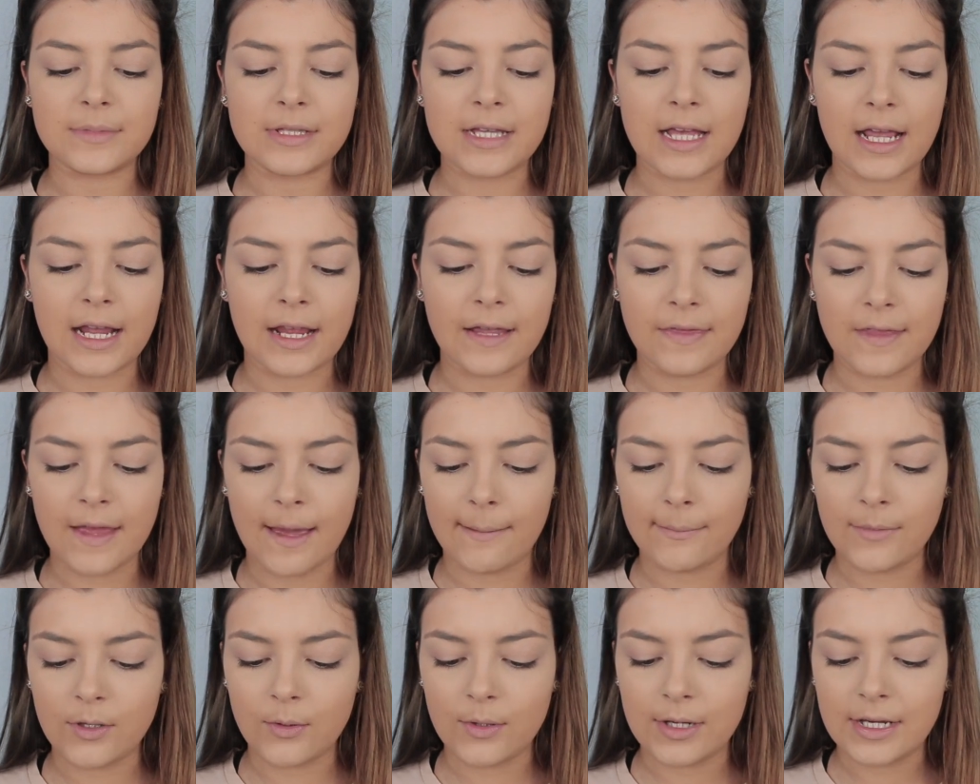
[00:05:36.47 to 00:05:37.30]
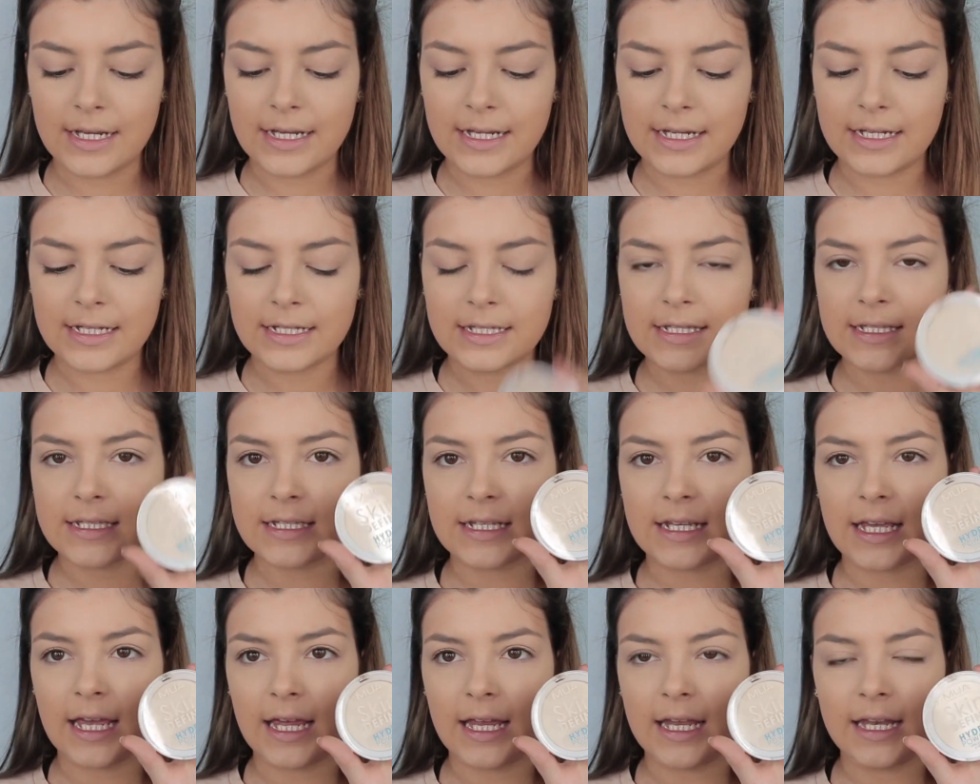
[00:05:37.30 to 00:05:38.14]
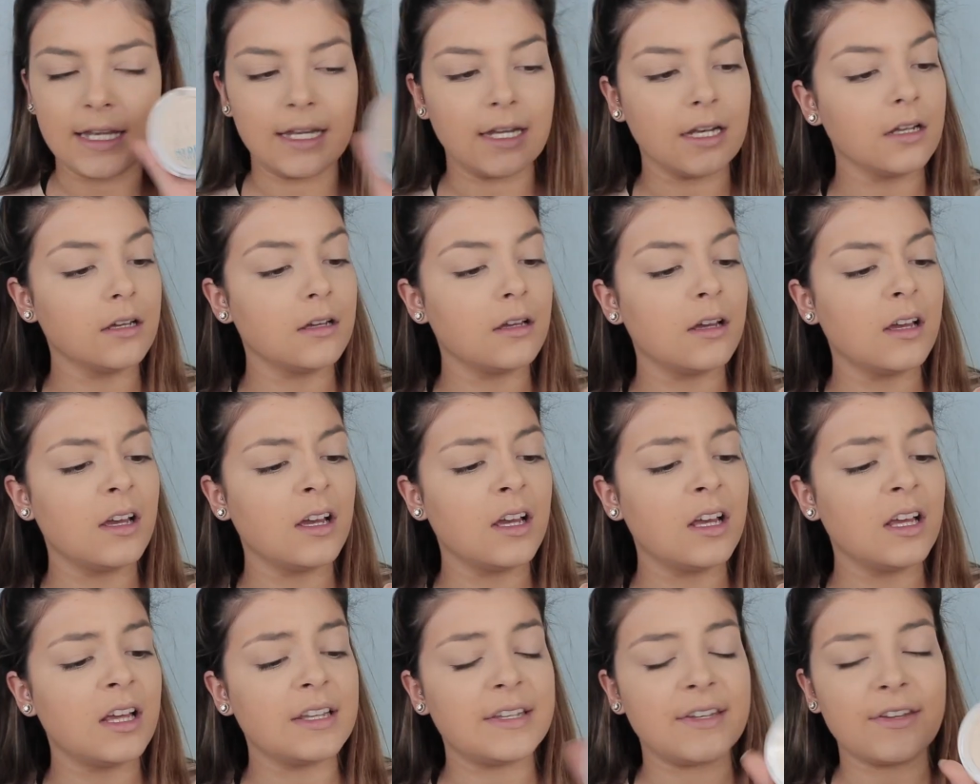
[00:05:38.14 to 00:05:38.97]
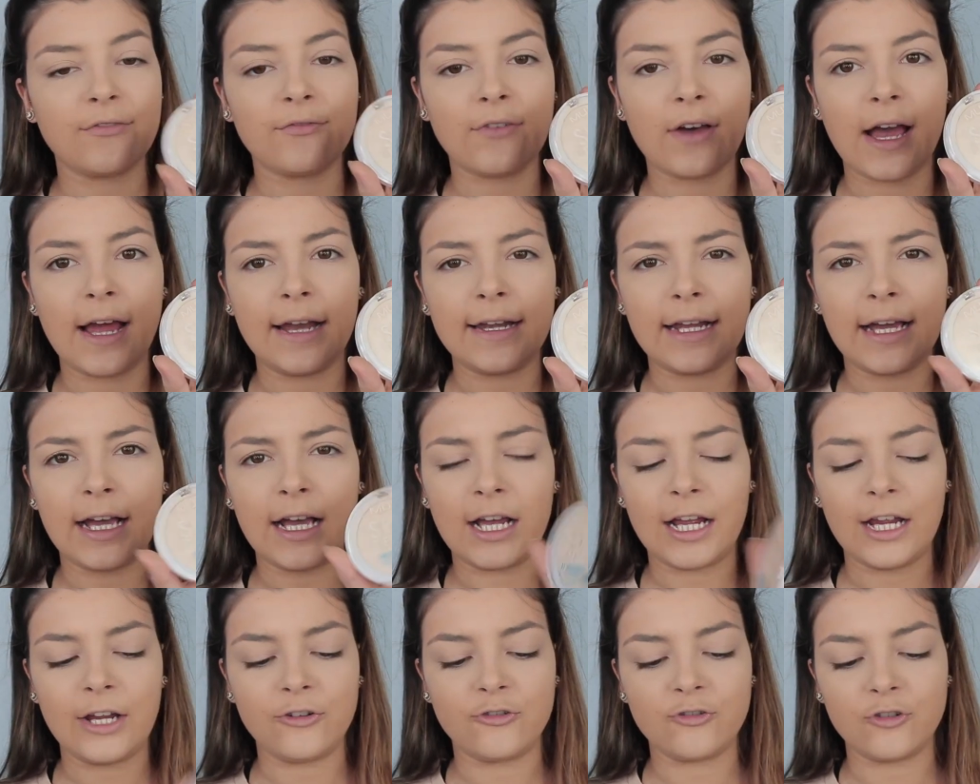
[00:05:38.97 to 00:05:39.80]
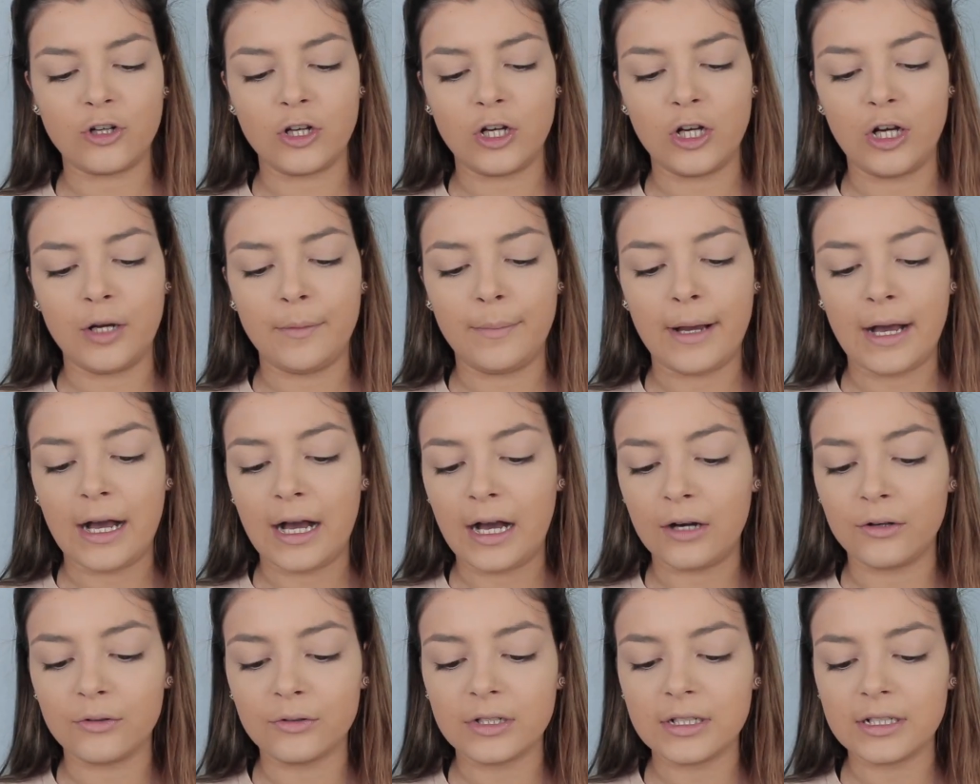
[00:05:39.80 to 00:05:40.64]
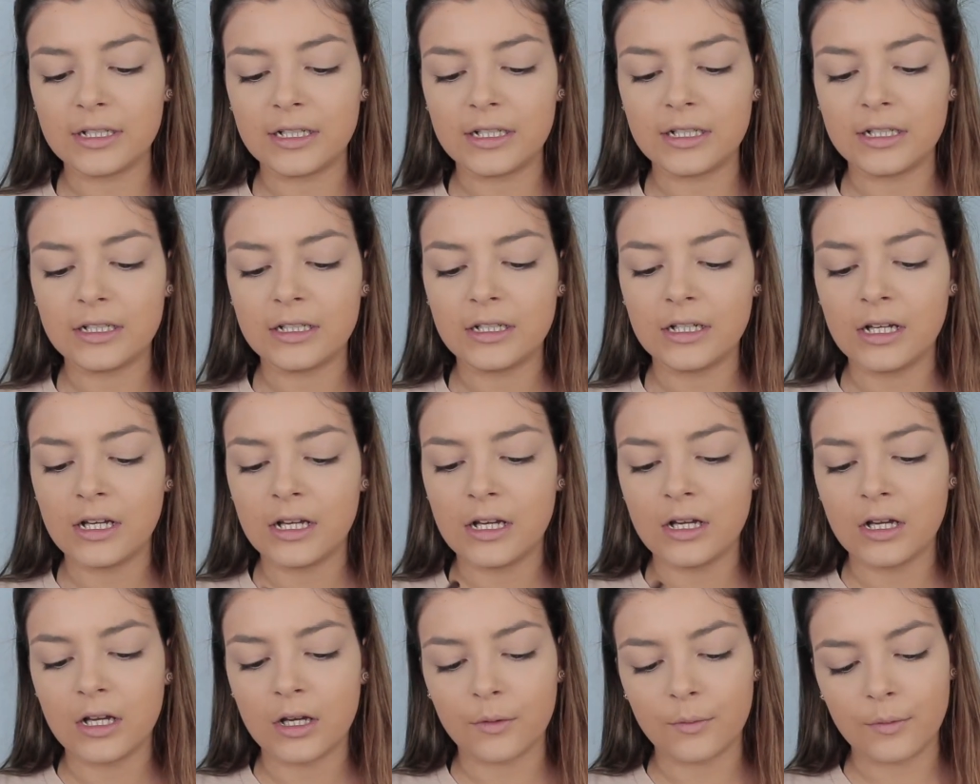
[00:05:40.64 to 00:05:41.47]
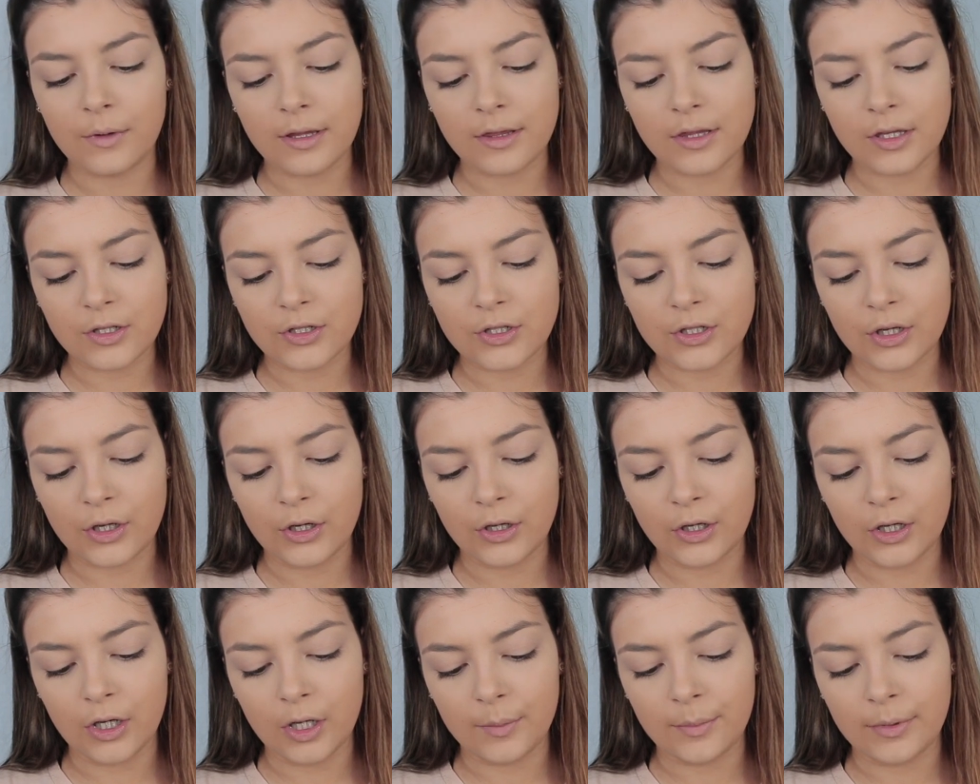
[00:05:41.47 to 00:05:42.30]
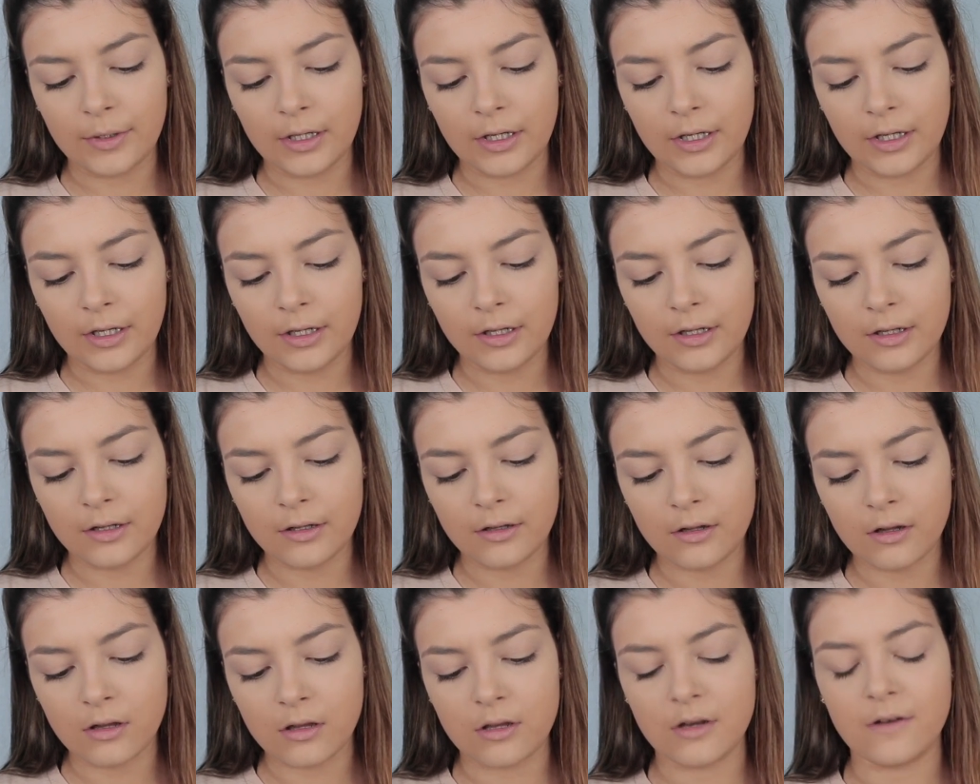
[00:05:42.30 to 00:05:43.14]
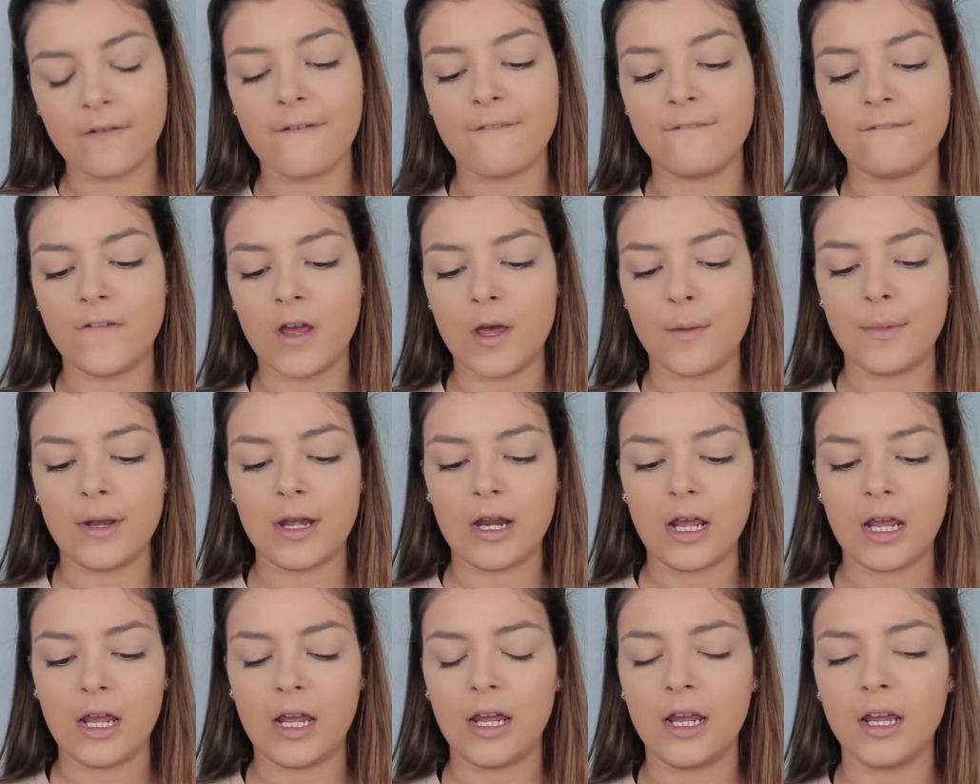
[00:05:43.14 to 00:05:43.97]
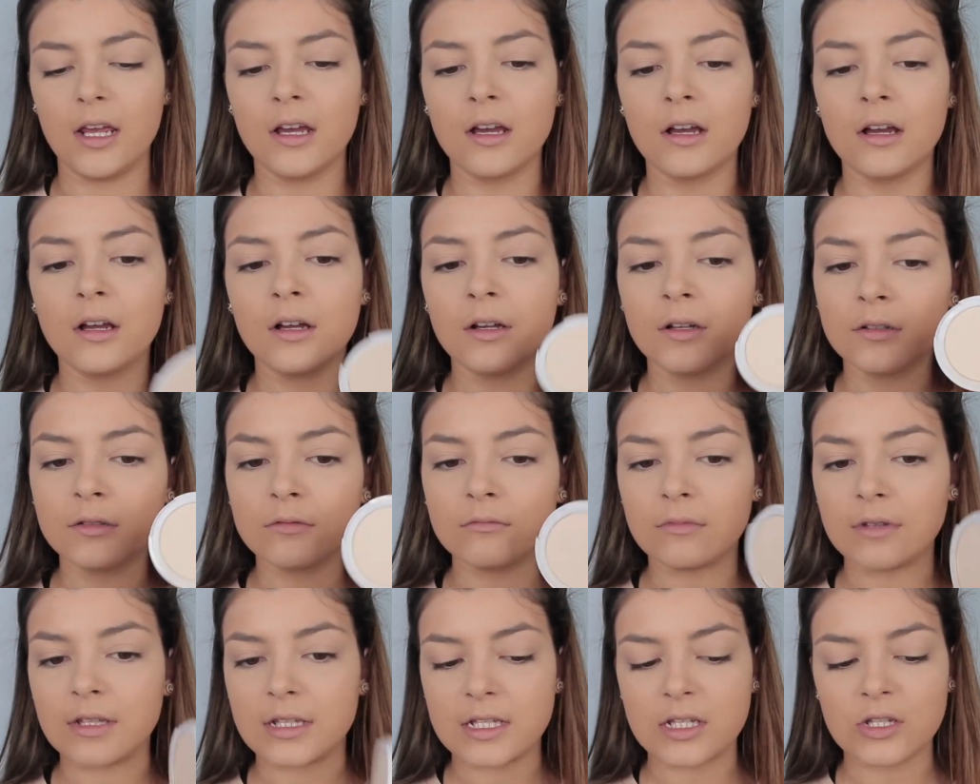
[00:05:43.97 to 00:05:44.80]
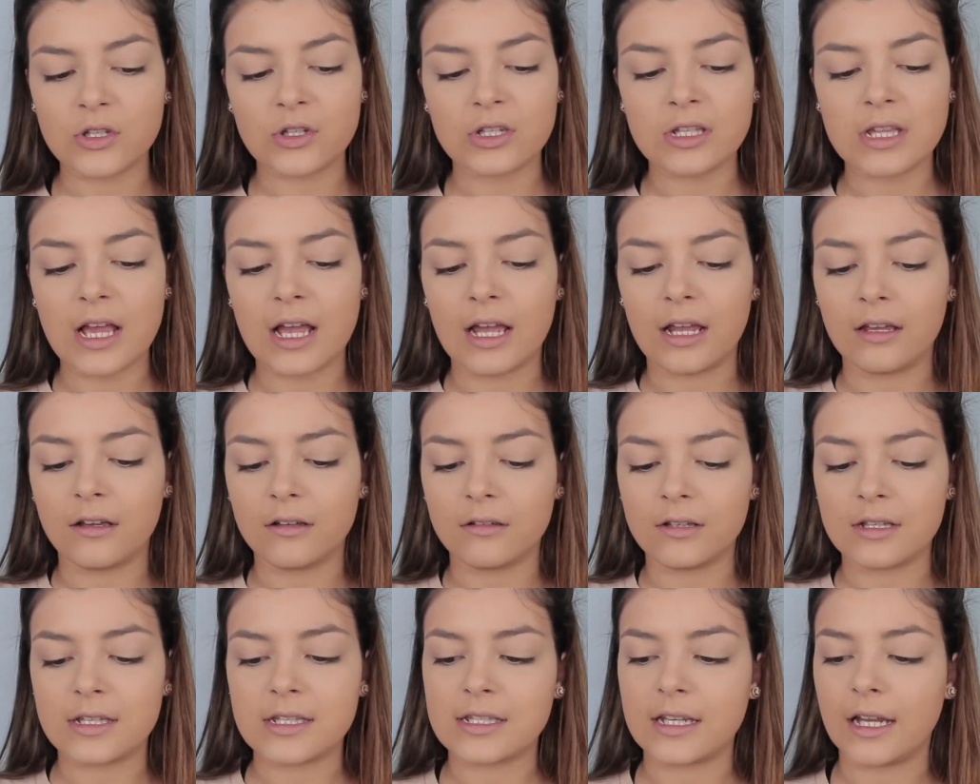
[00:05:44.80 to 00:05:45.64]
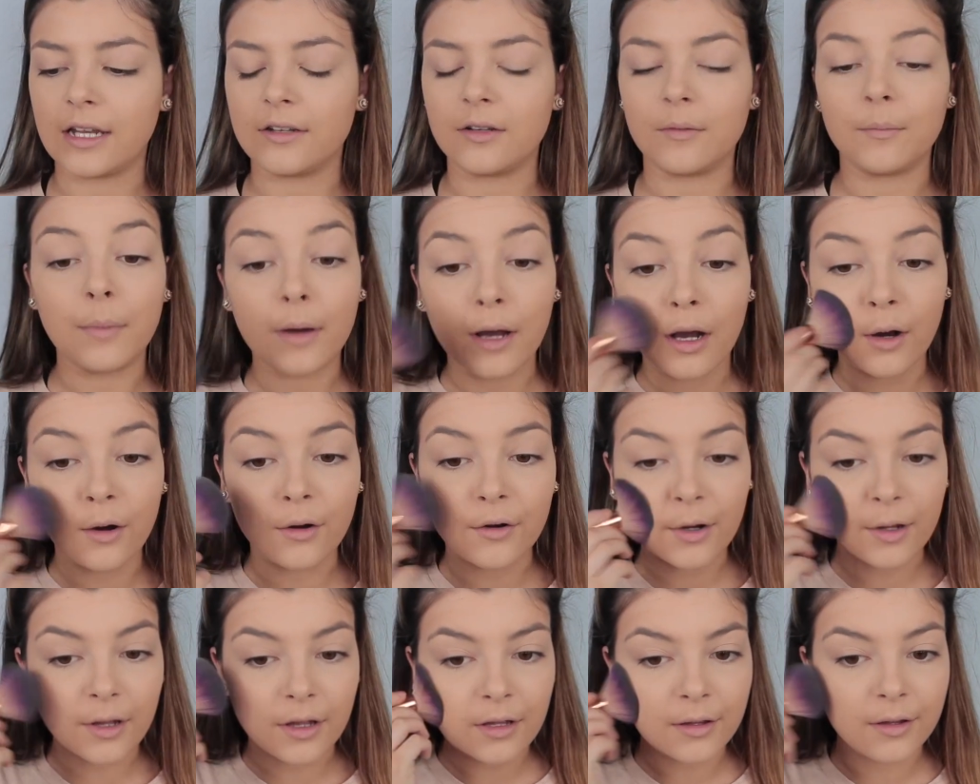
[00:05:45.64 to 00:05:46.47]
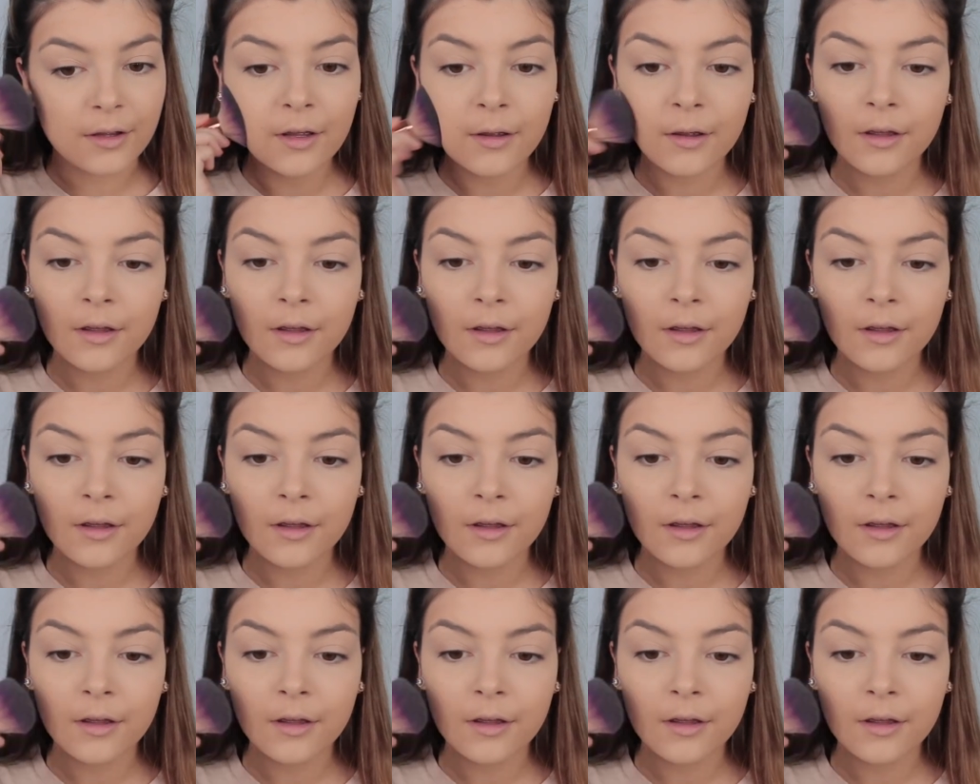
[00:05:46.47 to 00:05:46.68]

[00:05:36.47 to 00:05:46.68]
I'm taking the MUA Skin Define Hydro Powder with jojoba and vitamin E. This is just like a standard powder.